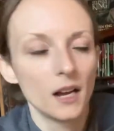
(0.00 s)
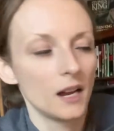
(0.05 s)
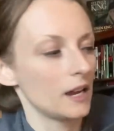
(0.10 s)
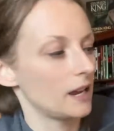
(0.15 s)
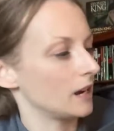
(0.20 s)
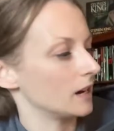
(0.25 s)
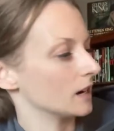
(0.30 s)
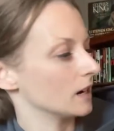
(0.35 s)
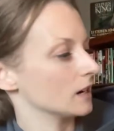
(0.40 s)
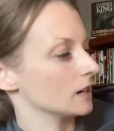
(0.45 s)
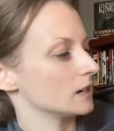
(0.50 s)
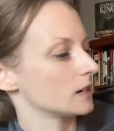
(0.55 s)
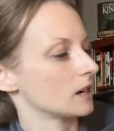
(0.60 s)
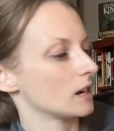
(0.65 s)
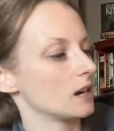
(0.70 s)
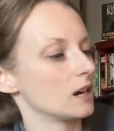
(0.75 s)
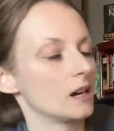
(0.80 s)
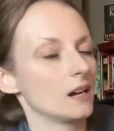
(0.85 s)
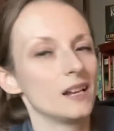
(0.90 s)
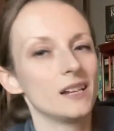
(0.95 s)
and
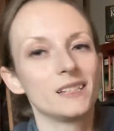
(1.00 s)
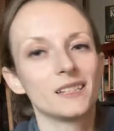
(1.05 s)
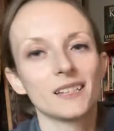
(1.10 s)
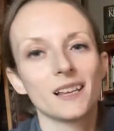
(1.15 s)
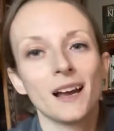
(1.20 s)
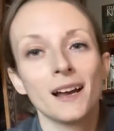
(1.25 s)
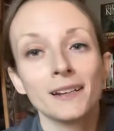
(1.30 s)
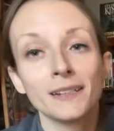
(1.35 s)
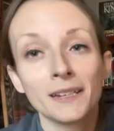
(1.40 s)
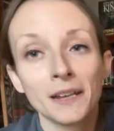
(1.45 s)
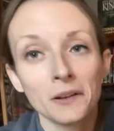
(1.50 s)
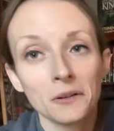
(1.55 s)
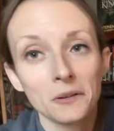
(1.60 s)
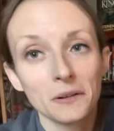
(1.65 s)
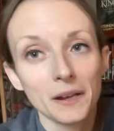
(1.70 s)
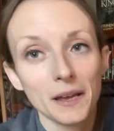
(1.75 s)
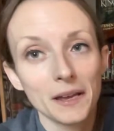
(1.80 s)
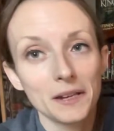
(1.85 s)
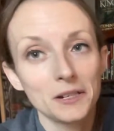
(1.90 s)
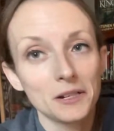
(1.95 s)
it's got deckled
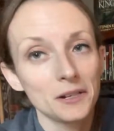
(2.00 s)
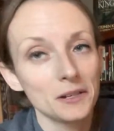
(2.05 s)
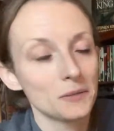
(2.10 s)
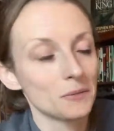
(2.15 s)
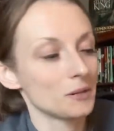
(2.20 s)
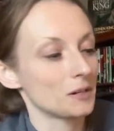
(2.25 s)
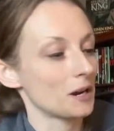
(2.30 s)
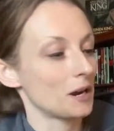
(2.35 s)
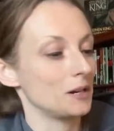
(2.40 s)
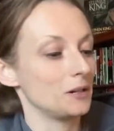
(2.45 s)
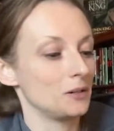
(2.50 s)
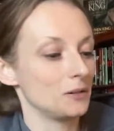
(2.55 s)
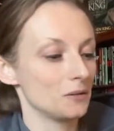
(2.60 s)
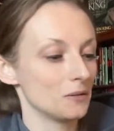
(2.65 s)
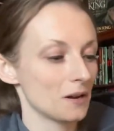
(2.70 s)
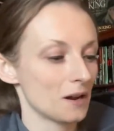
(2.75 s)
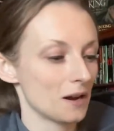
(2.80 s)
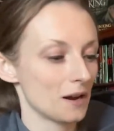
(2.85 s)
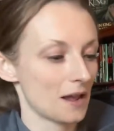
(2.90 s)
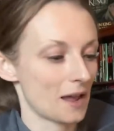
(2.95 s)
edges, which I do
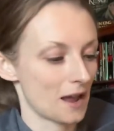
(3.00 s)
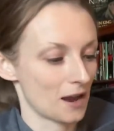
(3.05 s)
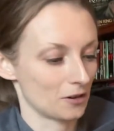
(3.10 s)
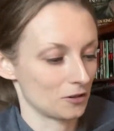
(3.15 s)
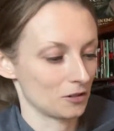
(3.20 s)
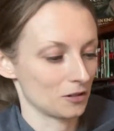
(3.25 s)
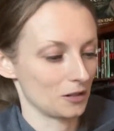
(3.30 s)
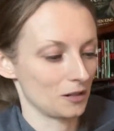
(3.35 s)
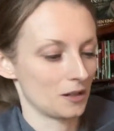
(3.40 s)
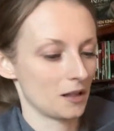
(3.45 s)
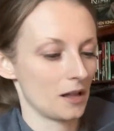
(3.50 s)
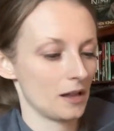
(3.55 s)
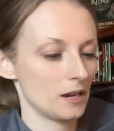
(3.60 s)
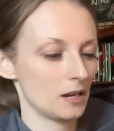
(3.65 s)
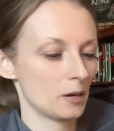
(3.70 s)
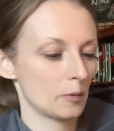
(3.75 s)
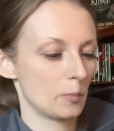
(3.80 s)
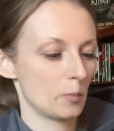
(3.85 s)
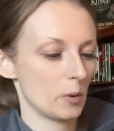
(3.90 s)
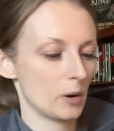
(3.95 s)
not actually
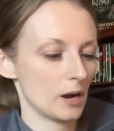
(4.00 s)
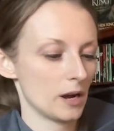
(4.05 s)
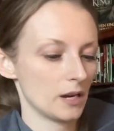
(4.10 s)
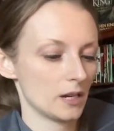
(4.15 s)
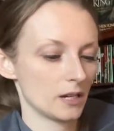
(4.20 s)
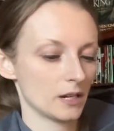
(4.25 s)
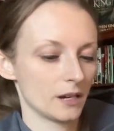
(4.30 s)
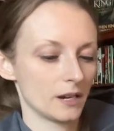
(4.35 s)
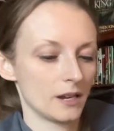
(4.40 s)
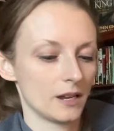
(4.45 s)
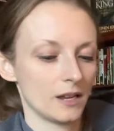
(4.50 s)
like, but